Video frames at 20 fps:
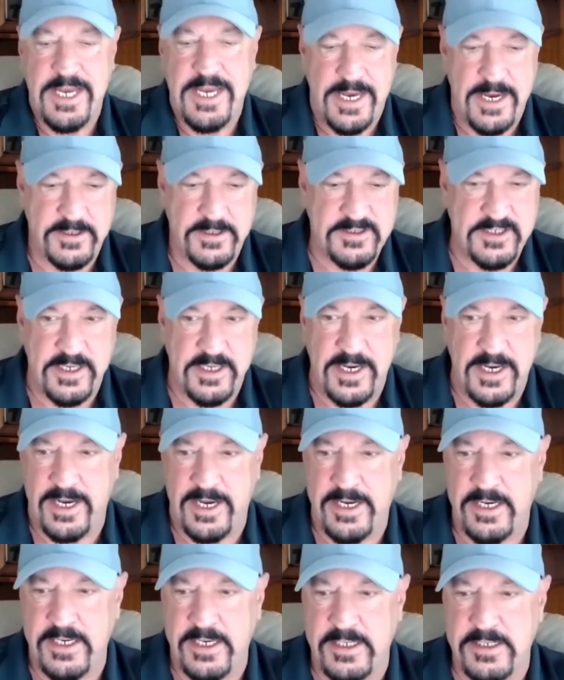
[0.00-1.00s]
And
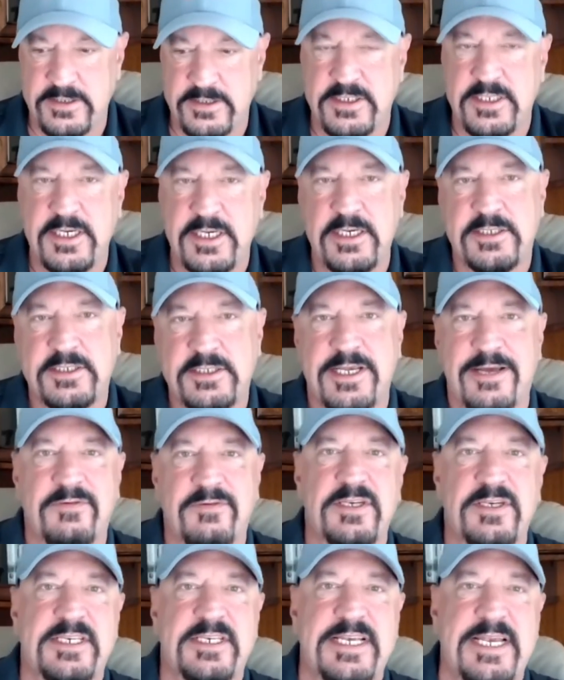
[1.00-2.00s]
today is the
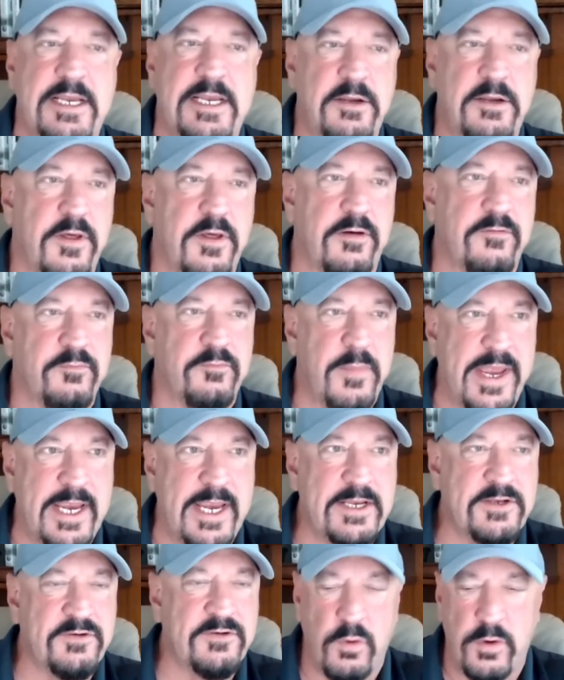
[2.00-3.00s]
seventeenth of
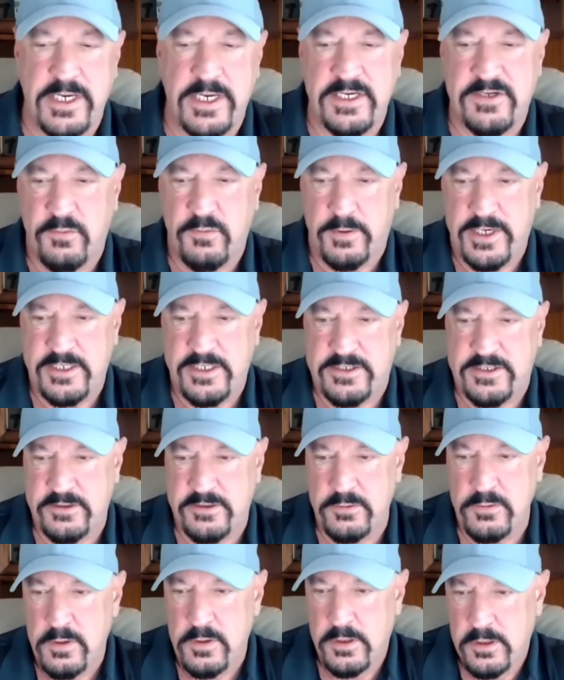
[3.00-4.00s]
May, twenty
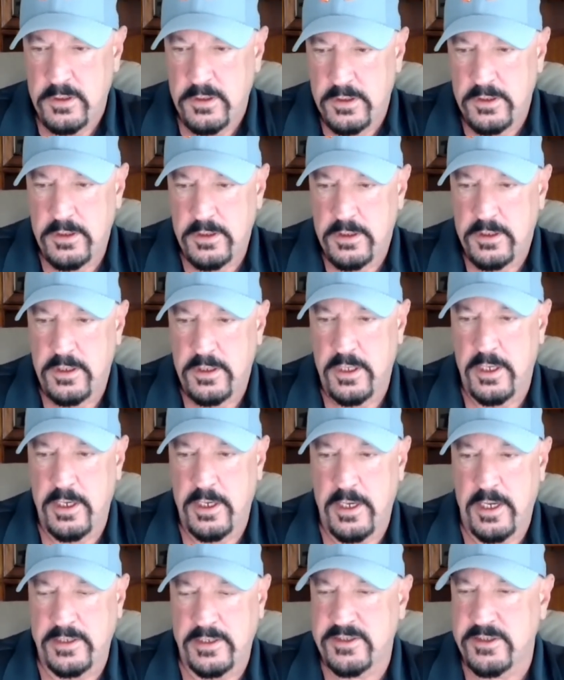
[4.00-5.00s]
twenty-two.
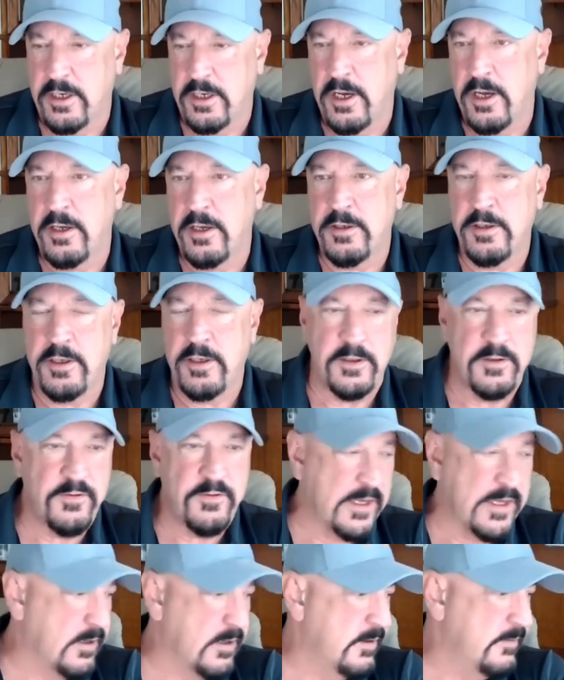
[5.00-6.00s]
Uh, I saw a
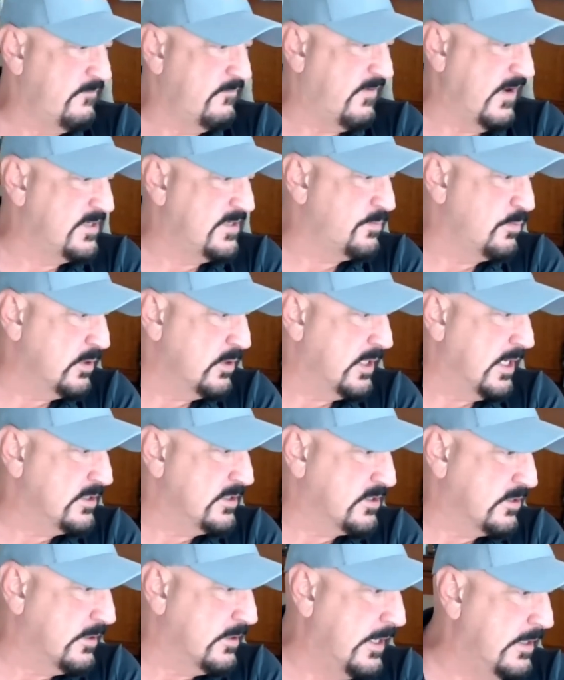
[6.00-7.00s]
thing on Facebook
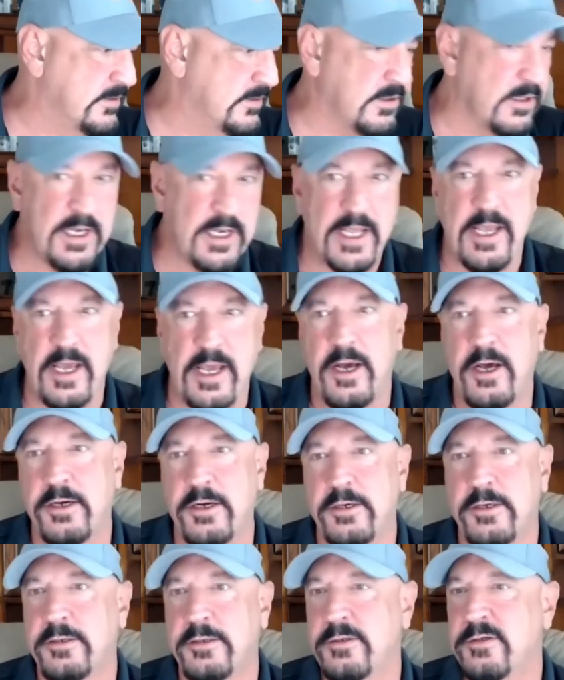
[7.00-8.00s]
yesterday. There's only like one
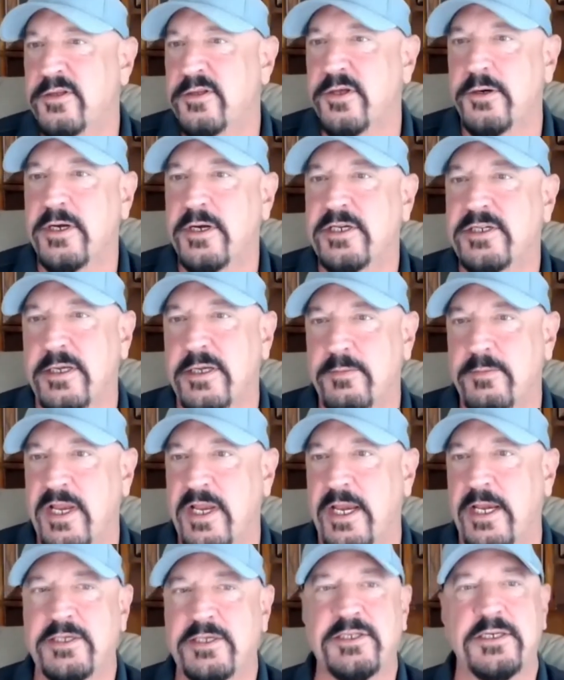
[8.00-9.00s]
hundred thirty some
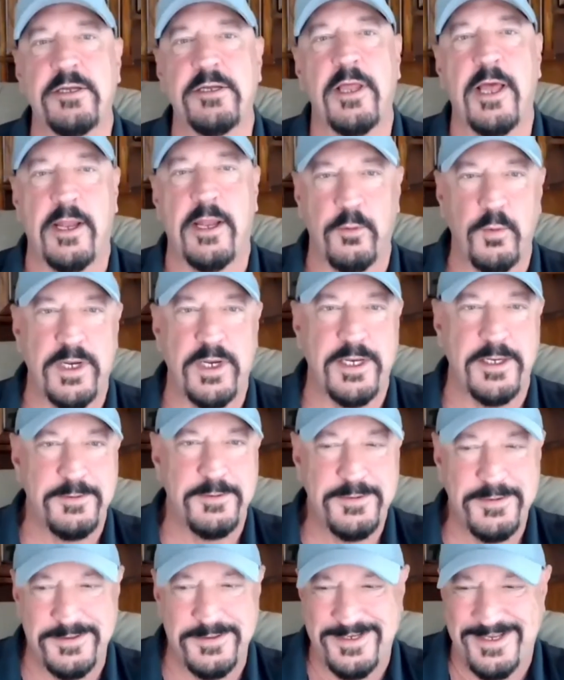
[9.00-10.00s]
days till Halloween
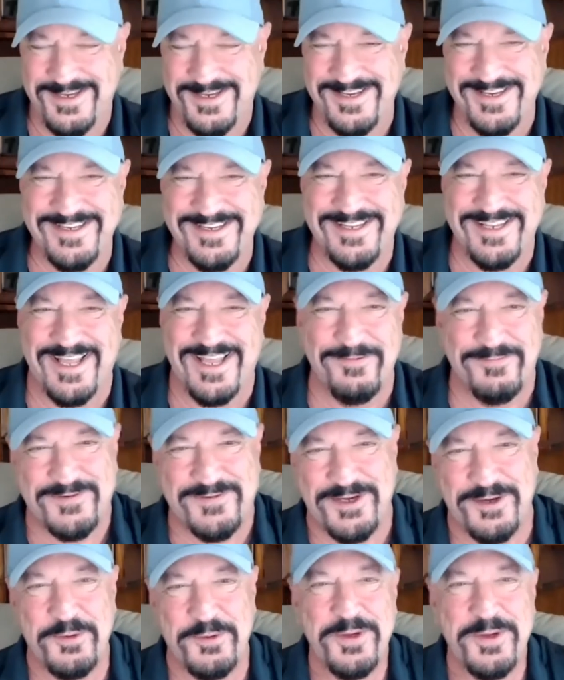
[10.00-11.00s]
left.
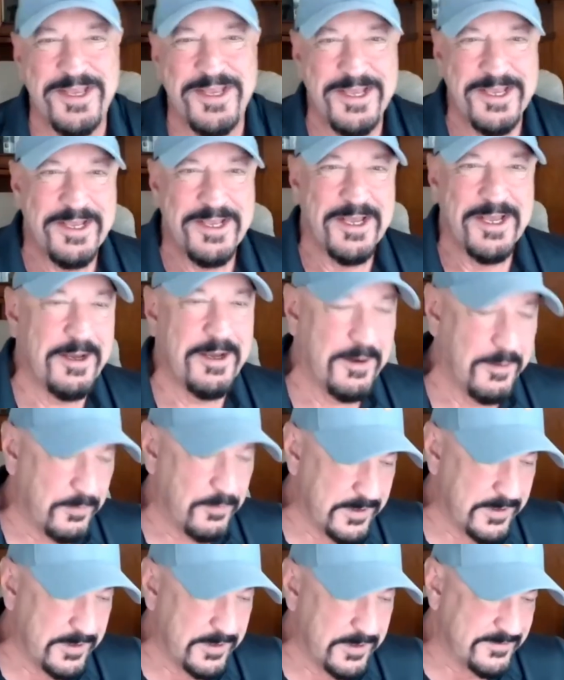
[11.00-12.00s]
So uh,
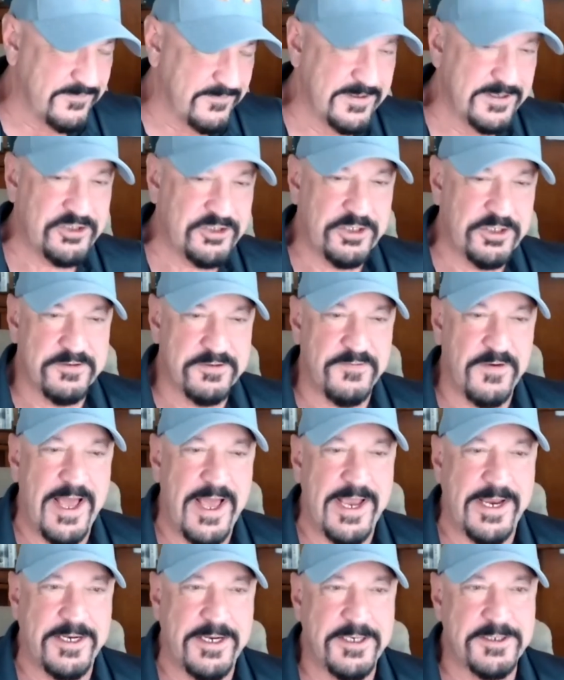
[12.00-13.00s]
this year's
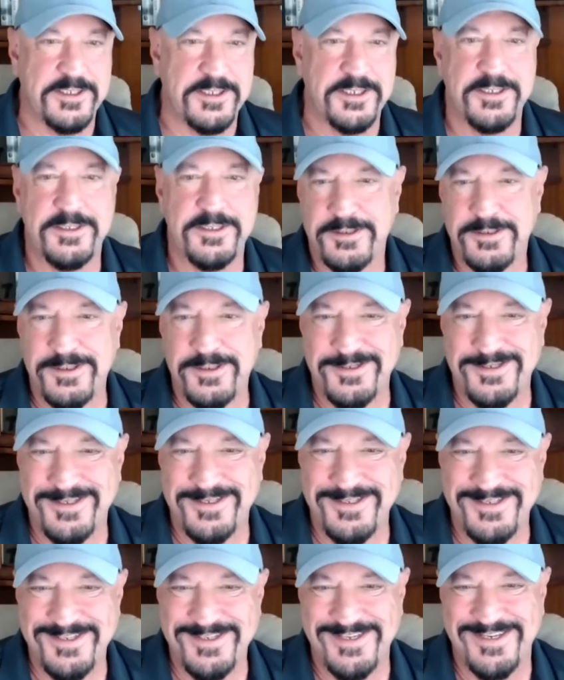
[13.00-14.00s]
flying, isn't
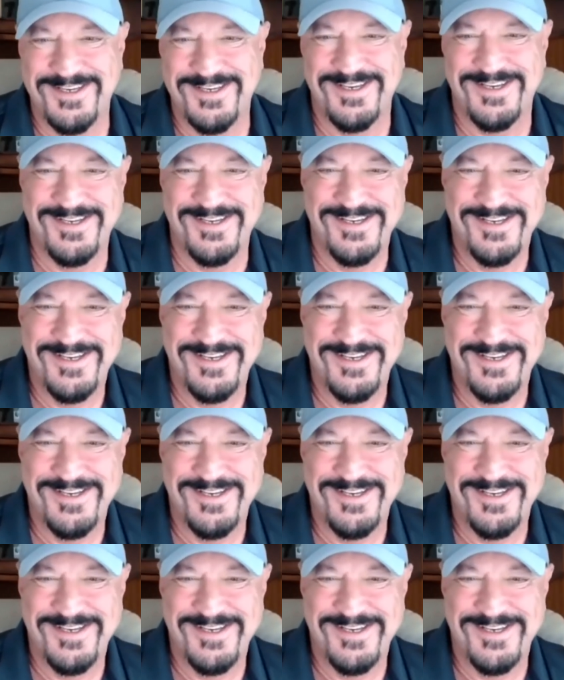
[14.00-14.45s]
it?